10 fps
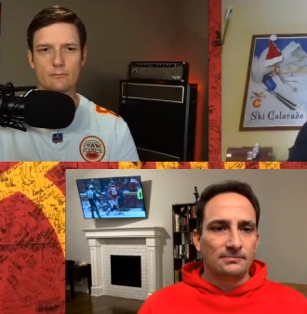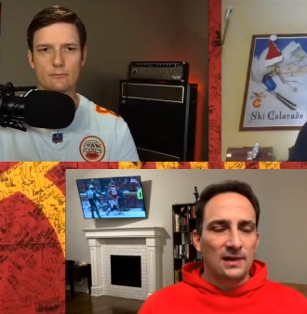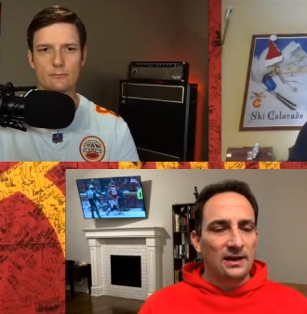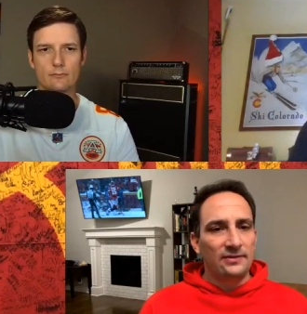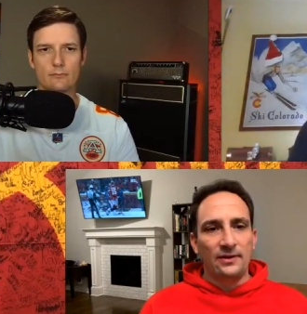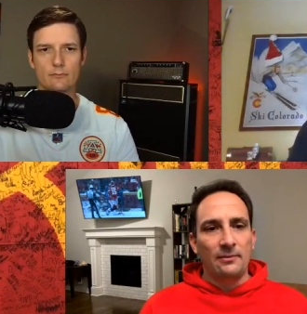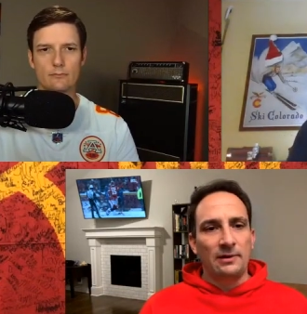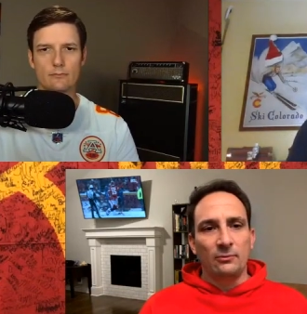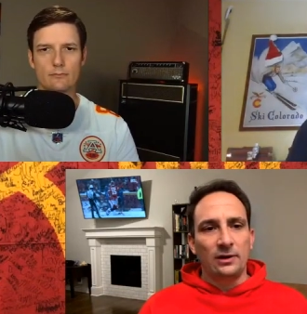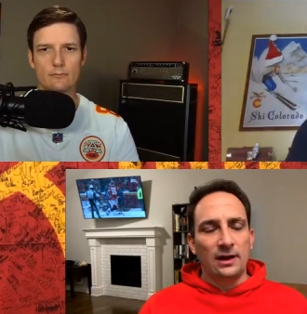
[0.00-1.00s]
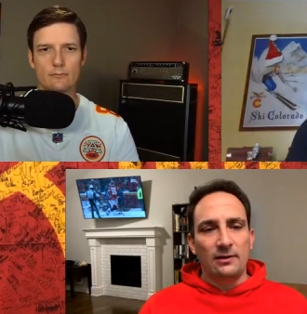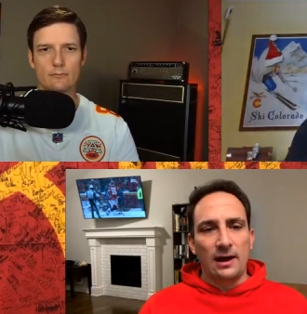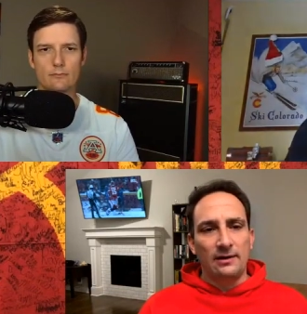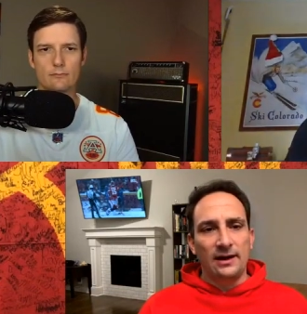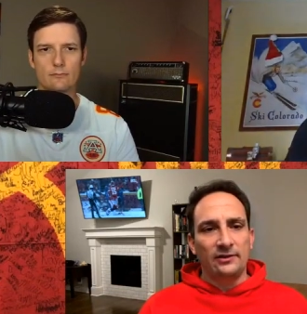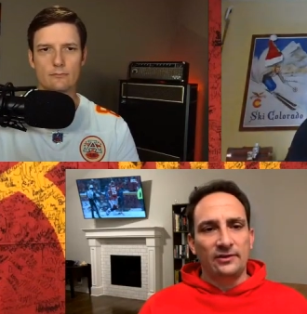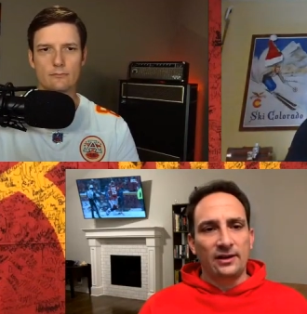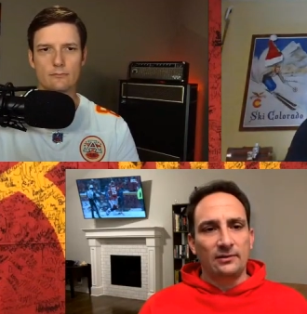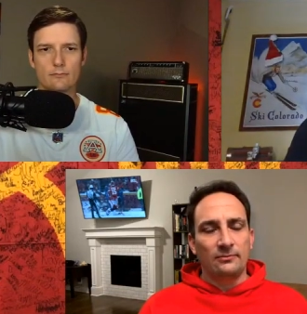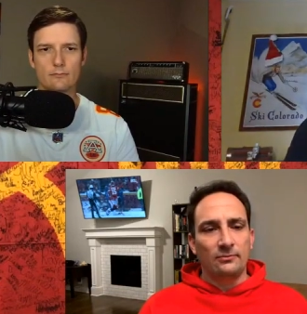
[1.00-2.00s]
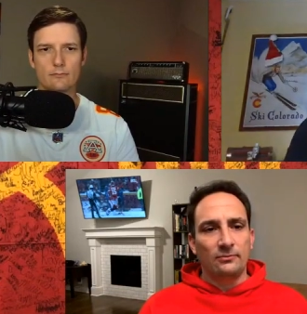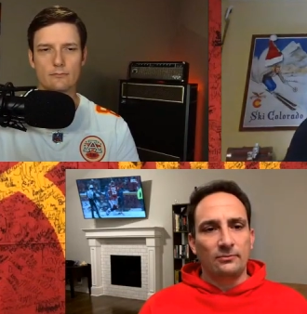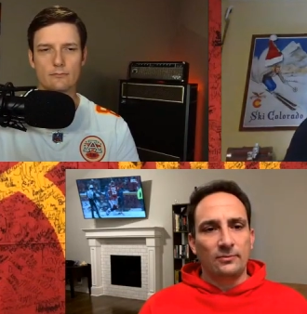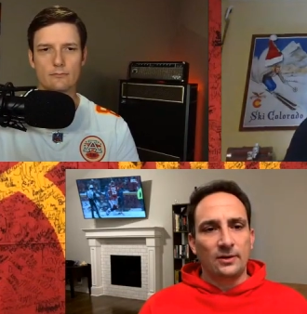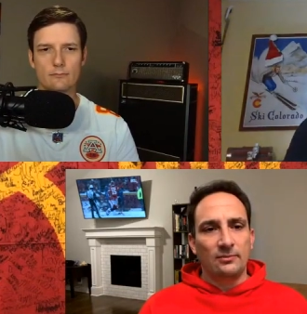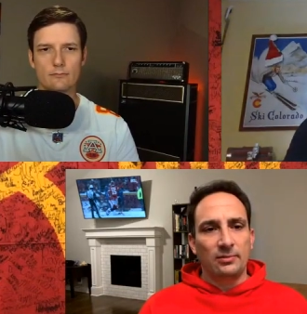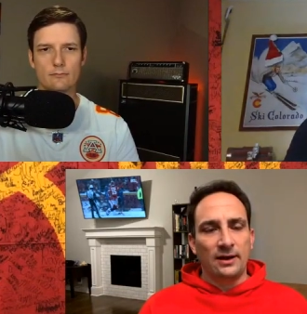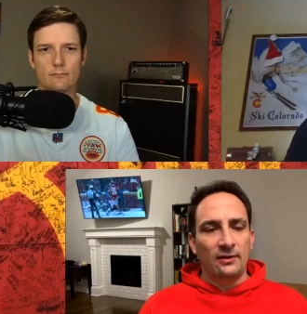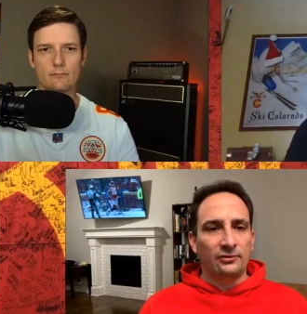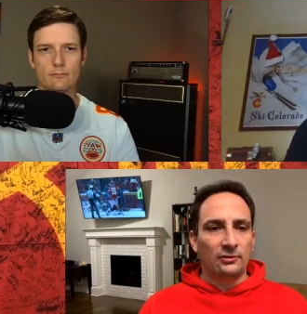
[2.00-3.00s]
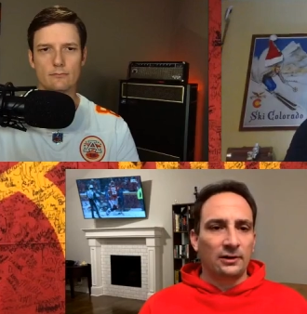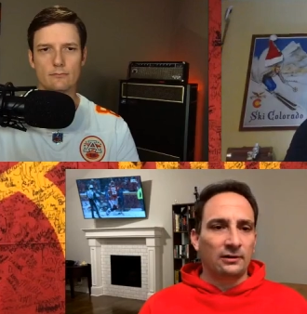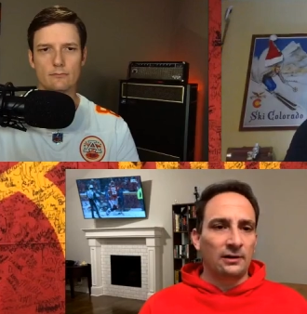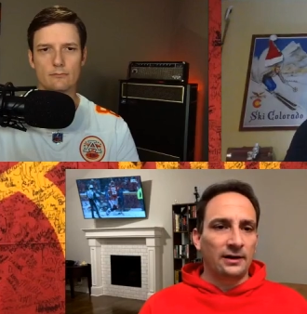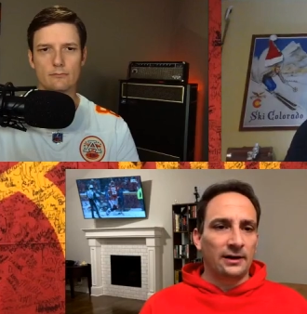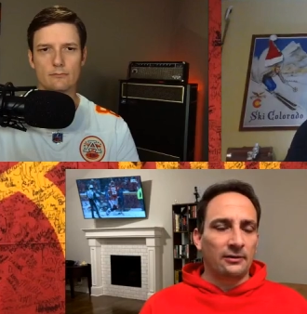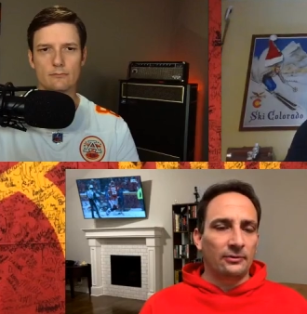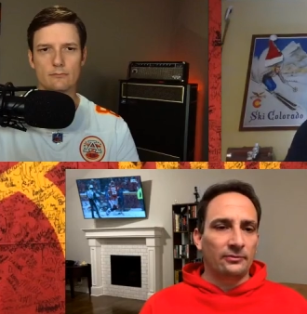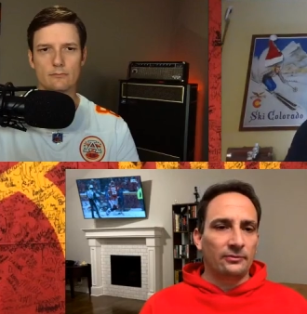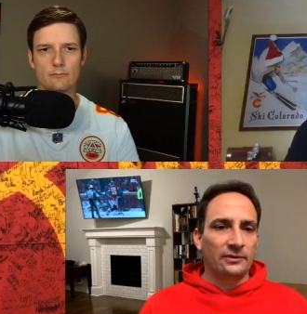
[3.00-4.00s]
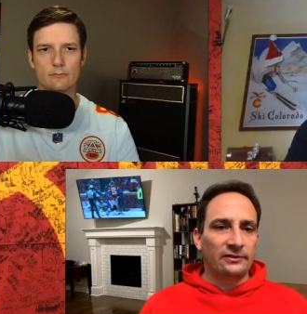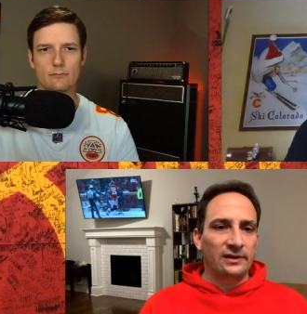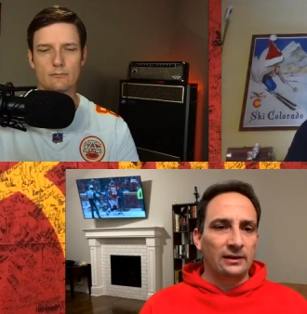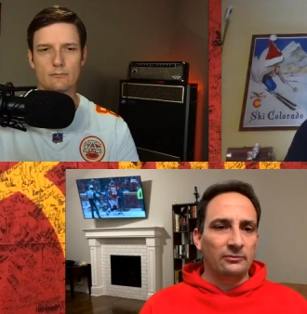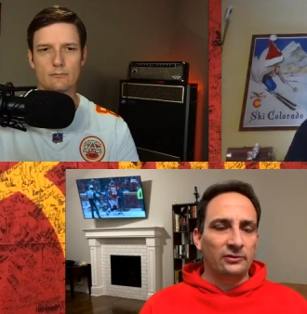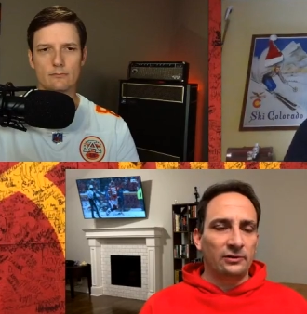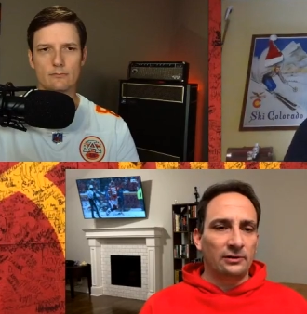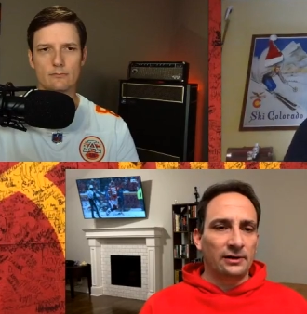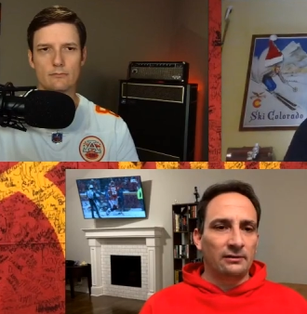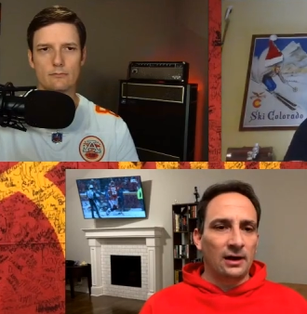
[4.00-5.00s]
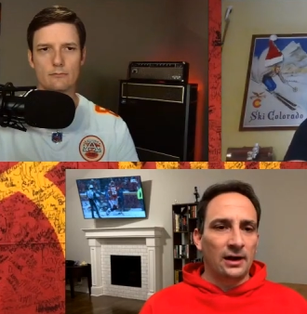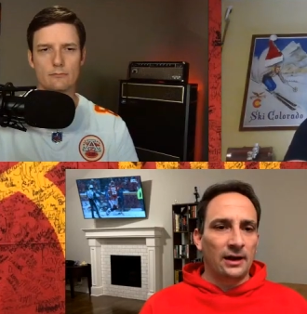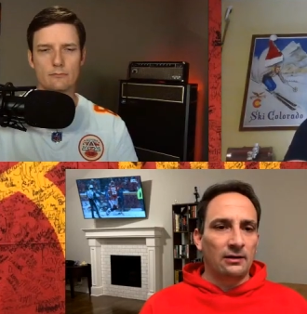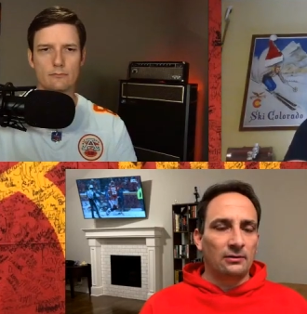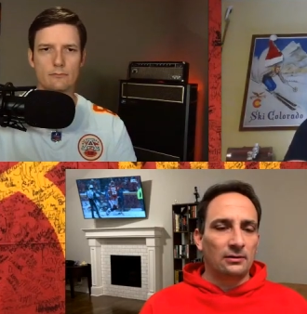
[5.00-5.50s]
Speaker 1: how you? Th- I mean, what do you? How, how are you guys thinking the playoffs are looking right now with the teams that are in right now?